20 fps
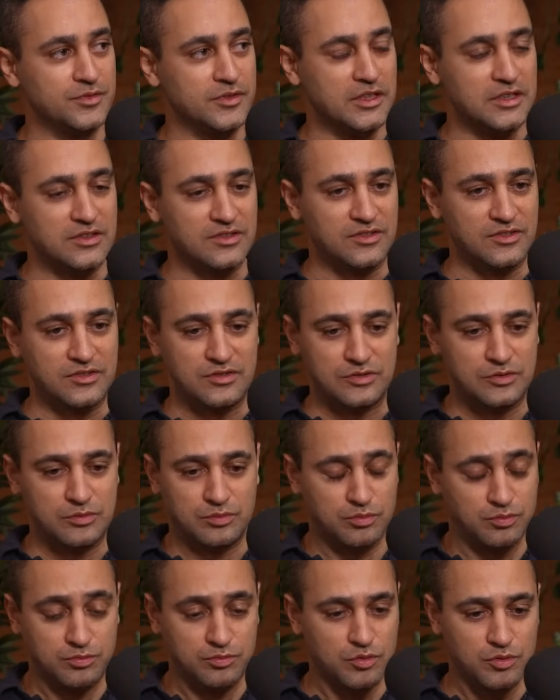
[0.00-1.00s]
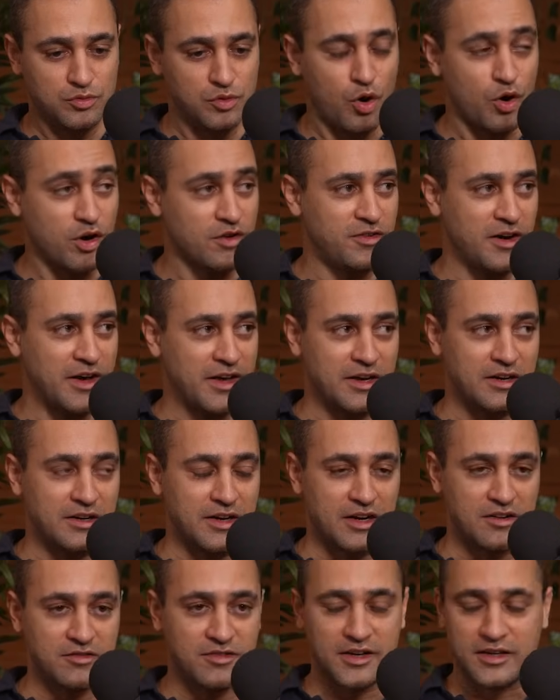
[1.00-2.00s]
it's horrifying and
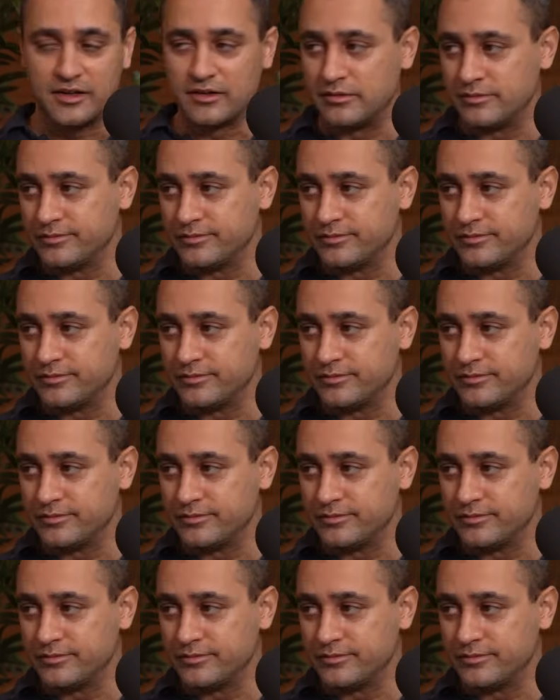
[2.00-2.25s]
terrifying.